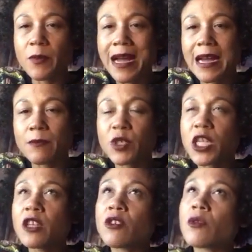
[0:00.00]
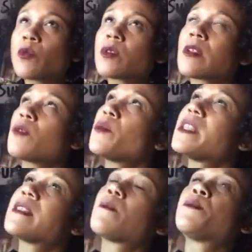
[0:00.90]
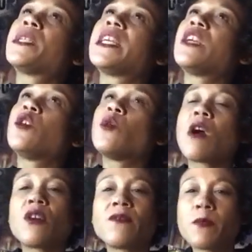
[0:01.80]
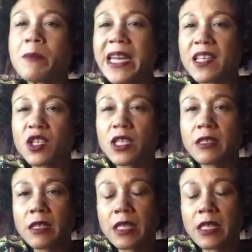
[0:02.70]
Perhaps she could also be somebody who overmanages a